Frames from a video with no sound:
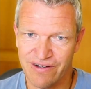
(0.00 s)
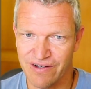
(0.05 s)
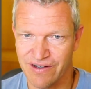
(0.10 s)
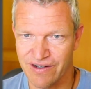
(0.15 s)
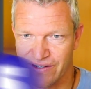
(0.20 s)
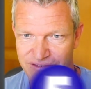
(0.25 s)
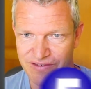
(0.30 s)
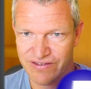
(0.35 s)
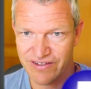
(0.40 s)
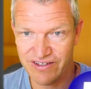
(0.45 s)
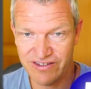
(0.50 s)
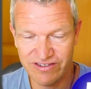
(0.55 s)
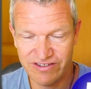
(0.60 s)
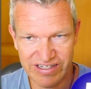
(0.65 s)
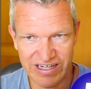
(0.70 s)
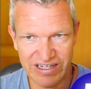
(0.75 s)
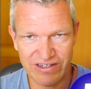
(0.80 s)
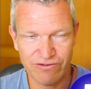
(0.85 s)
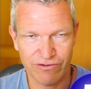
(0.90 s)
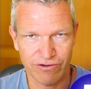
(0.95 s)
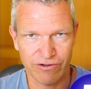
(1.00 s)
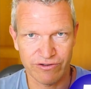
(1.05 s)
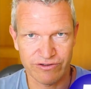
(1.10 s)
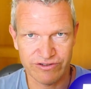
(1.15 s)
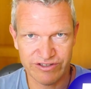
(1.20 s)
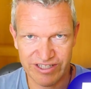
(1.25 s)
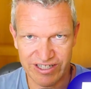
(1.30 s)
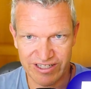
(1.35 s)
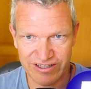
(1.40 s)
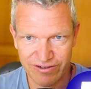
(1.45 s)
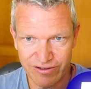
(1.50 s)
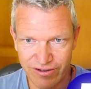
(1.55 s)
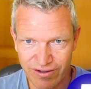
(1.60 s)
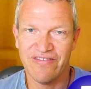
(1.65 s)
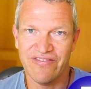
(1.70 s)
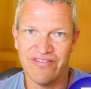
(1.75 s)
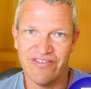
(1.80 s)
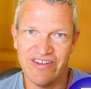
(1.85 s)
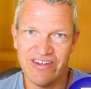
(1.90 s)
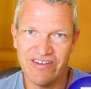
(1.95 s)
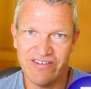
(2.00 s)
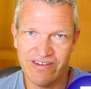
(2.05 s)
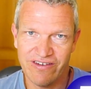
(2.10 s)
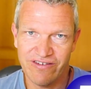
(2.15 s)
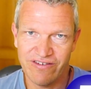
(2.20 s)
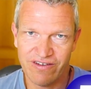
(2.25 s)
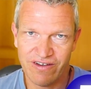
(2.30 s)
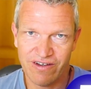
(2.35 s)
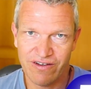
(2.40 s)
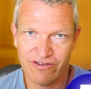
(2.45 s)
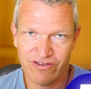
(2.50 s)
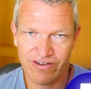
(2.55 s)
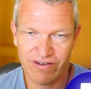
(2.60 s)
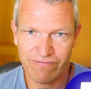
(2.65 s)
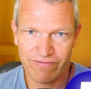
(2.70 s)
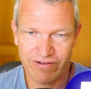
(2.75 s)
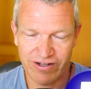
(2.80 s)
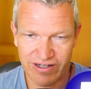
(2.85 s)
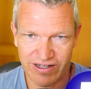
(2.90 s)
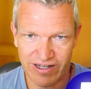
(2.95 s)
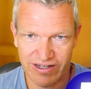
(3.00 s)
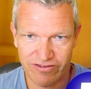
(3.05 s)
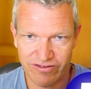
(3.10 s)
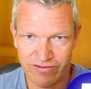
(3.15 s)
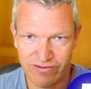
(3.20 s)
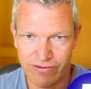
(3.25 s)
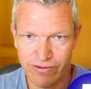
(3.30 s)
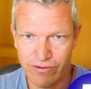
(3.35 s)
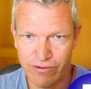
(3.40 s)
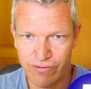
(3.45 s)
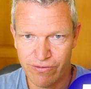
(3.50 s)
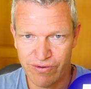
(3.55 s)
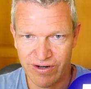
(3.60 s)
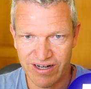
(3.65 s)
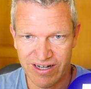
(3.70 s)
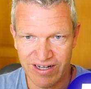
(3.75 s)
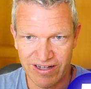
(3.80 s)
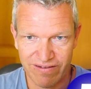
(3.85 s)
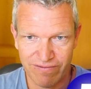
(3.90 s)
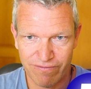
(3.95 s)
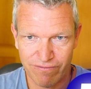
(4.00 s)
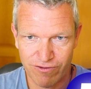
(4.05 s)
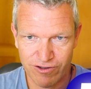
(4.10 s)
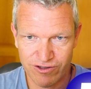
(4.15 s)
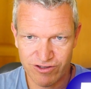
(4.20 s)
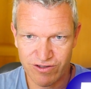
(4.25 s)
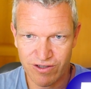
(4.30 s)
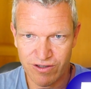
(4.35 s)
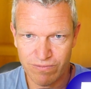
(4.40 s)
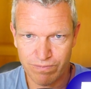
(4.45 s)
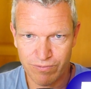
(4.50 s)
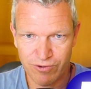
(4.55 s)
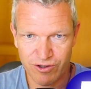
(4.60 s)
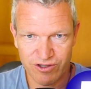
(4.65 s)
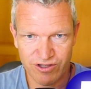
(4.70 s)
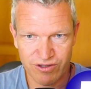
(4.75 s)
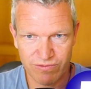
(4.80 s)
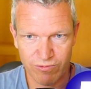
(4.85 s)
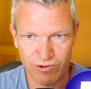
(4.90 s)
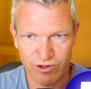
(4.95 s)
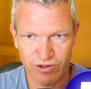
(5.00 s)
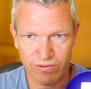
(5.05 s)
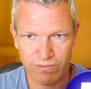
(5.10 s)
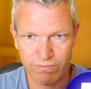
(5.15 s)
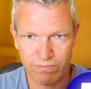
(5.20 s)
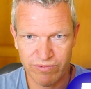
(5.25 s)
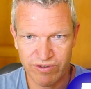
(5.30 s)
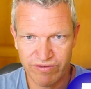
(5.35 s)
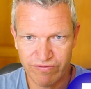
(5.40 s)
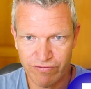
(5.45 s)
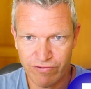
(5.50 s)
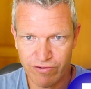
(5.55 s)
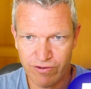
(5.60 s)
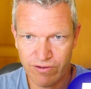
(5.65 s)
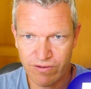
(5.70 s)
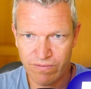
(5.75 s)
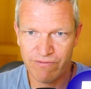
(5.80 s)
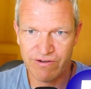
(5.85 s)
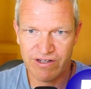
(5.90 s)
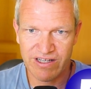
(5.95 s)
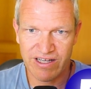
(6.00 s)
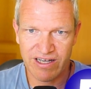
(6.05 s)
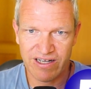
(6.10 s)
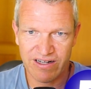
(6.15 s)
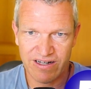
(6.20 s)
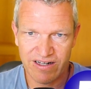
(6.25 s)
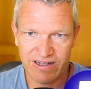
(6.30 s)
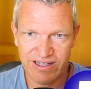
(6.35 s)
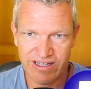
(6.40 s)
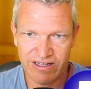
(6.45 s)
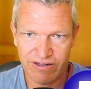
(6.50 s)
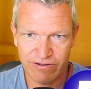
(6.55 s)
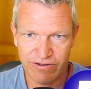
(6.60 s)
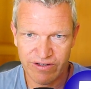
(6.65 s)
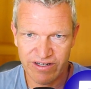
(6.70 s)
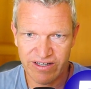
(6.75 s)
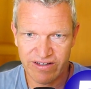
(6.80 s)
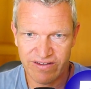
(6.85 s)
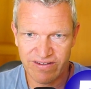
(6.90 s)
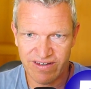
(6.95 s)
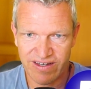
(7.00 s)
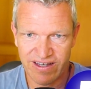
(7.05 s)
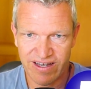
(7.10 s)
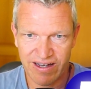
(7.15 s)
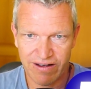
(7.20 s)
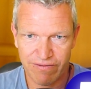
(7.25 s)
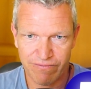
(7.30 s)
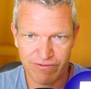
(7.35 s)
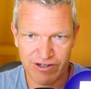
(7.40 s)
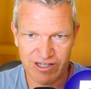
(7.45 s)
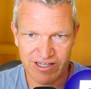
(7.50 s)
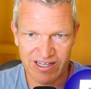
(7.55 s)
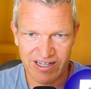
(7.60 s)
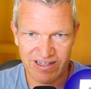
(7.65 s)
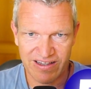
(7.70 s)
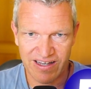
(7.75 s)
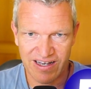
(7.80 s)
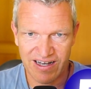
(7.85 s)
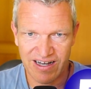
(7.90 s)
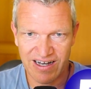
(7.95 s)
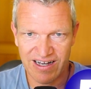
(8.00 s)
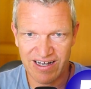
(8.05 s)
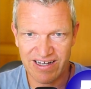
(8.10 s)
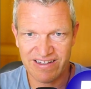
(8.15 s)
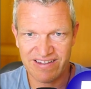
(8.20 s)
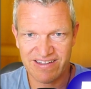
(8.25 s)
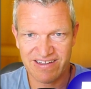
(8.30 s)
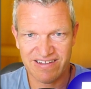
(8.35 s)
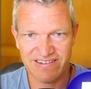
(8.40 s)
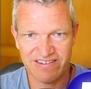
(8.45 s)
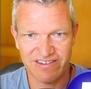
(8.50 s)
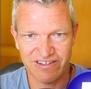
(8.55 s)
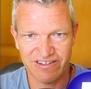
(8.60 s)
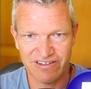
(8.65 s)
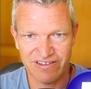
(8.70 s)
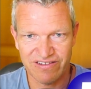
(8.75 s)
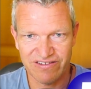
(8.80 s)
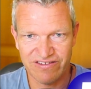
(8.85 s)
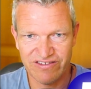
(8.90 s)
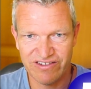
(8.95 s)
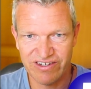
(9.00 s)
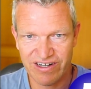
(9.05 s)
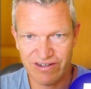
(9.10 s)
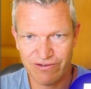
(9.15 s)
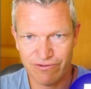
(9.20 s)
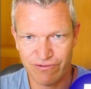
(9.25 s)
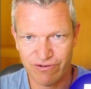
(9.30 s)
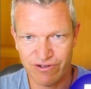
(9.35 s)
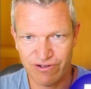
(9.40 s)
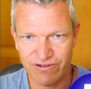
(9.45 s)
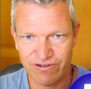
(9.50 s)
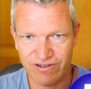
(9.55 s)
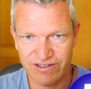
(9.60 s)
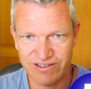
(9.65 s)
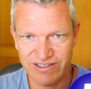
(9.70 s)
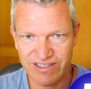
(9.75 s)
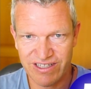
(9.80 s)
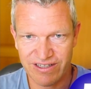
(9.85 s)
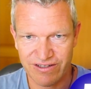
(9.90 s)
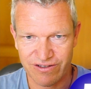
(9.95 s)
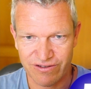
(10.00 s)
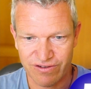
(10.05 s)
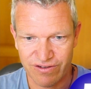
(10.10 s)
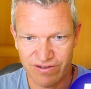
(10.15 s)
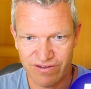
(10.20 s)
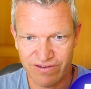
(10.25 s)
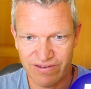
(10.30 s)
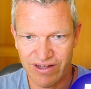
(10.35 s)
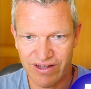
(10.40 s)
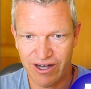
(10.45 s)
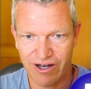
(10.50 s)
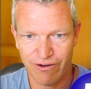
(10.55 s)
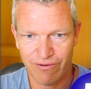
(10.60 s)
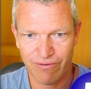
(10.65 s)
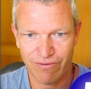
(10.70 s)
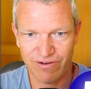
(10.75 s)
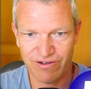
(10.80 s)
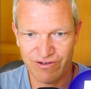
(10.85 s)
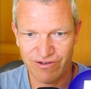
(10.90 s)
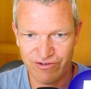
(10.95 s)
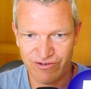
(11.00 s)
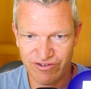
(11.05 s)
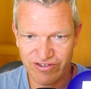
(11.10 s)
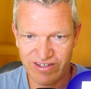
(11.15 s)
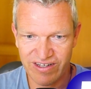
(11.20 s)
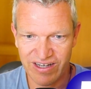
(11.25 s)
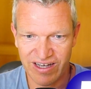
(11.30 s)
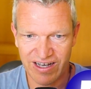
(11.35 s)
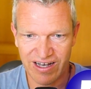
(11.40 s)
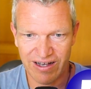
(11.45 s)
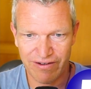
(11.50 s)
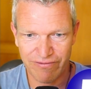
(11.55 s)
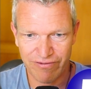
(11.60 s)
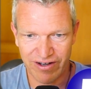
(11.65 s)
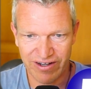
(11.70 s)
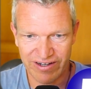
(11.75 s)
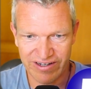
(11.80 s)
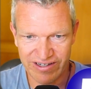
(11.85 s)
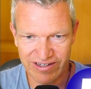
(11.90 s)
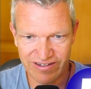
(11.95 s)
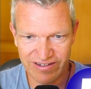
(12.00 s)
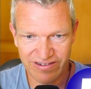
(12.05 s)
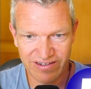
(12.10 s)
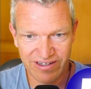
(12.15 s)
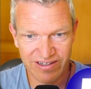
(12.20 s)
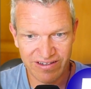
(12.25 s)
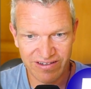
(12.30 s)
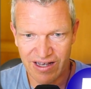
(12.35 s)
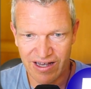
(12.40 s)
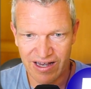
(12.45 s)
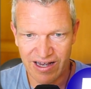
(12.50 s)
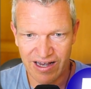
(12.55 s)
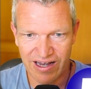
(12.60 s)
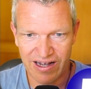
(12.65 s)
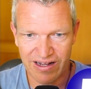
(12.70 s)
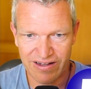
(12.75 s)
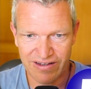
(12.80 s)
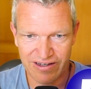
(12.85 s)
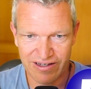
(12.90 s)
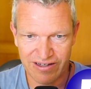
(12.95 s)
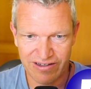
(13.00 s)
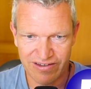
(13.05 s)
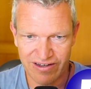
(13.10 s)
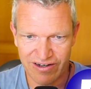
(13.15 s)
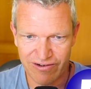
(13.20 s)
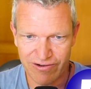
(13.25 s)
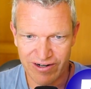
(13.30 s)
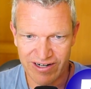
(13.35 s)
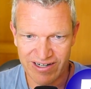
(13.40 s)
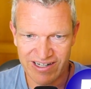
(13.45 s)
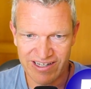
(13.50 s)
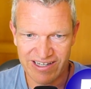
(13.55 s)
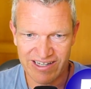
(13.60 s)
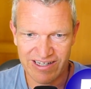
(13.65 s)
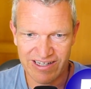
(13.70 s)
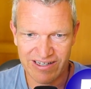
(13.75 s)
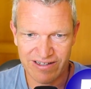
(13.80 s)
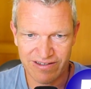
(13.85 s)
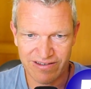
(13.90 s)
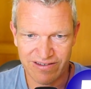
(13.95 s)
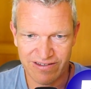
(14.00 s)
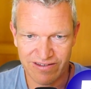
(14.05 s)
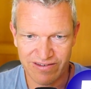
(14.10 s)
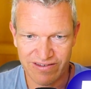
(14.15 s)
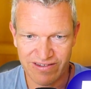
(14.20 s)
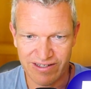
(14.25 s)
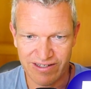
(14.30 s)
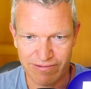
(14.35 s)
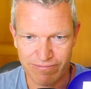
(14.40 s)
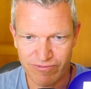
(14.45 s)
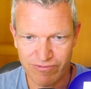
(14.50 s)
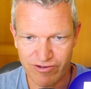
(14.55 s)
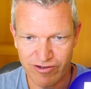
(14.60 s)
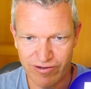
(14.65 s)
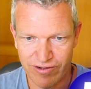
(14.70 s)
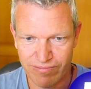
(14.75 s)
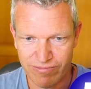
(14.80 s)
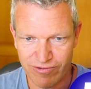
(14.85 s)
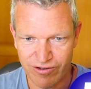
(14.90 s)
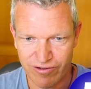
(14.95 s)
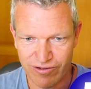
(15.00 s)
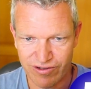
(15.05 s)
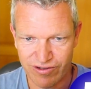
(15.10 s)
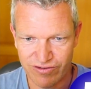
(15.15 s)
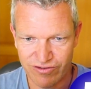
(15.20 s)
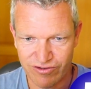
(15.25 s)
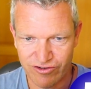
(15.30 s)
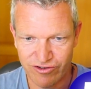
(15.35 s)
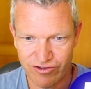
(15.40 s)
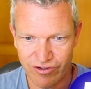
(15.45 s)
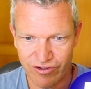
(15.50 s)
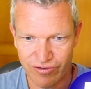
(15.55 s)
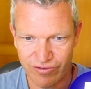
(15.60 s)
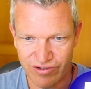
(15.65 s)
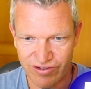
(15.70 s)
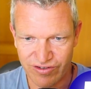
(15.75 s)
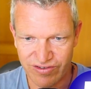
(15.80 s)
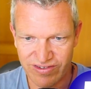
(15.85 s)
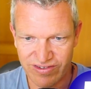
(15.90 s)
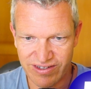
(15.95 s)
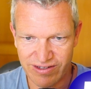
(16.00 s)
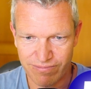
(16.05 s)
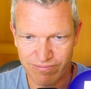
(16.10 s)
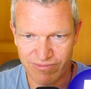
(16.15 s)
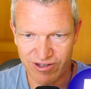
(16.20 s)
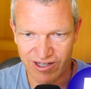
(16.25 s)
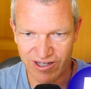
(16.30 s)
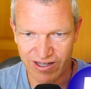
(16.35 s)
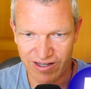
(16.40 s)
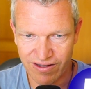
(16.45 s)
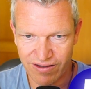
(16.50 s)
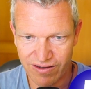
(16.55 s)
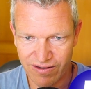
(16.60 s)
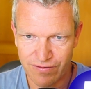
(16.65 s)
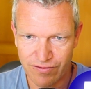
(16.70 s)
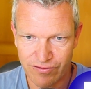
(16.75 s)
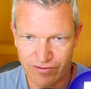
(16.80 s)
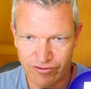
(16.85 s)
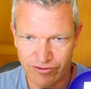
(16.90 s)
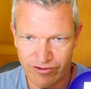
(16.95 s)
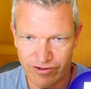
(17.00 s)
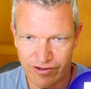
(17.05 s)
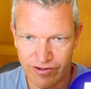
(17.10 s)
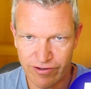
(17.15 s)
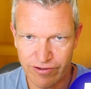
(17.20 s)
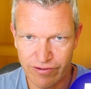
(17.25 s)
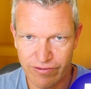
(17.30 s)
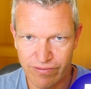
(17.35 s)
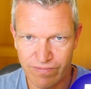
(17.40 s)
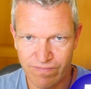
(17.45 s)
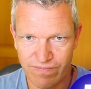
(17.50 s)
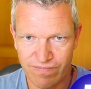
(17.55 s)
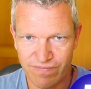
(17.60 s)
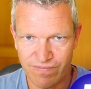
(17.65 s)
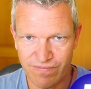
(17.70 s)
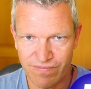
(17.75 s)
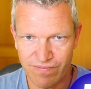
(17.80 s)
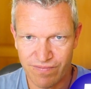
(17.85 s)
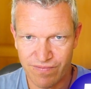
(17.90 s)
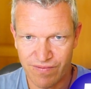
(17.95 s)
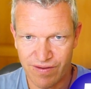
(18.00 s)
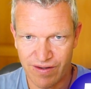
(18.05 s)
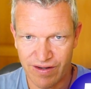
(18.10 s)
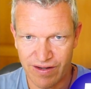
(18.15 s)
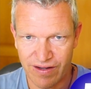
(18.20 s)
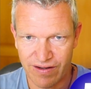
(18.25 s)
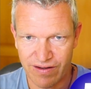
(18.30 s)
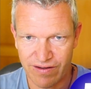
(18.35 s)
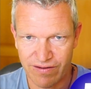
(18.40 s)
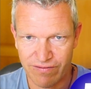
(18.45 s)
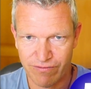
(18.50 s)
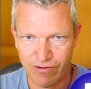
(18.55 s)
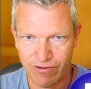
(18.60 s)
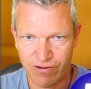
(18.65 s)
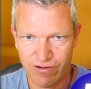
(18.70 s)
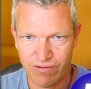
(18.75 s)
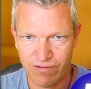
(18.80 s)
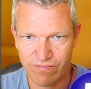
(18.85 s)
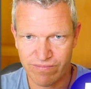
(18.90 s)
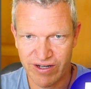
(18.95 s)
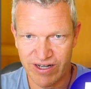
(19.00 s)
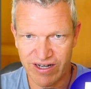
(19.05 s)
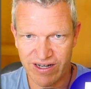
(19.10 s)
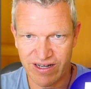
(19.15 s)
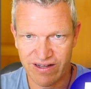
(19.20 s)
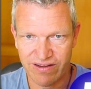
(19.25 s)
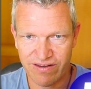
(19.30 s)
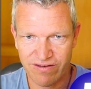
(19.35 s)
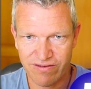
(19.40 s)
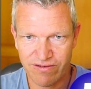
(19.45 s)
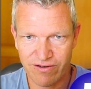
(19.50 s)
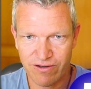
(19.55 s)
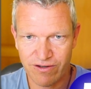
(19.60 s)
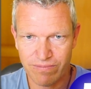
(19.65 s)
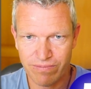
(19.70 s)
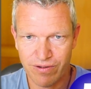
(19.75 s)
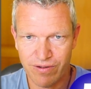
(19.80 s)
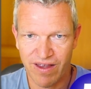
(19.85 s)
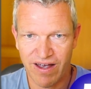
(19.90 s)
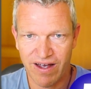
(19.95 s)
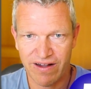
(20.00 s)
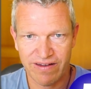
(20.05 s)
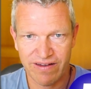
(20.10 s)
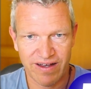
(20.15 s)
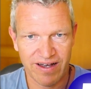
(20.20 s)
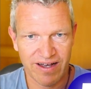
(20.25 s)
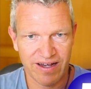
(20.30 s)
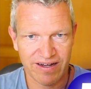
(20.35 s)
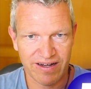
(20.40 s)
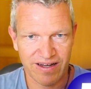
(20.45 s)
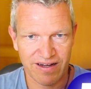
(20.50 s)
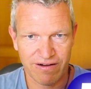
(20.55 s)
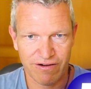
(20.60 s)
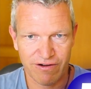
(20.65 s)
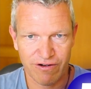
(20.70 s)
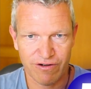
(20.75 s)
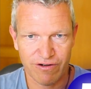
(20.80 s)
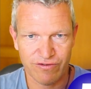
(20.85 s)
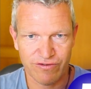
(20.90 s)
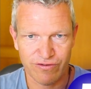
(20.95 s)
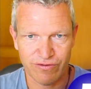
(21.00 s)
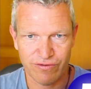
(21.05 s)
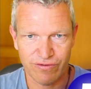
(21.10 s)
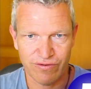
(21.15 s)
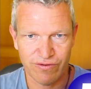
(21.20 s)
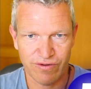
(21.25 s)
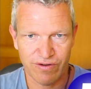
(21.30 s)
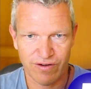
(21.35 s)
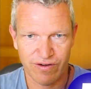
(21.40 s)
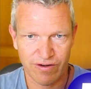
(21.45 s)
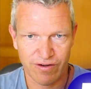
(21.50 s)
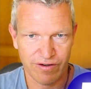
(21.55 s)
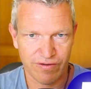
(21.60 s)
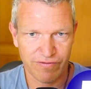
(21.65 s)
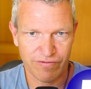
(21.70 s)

uh, the general channel. This is something that's new and was not possible before. We can click on it and we can hide the general channel. Now you see I've hidden it and it directly hidden the team. So I'm going to show the team again. Show it will come back at the top and I can go to, uh,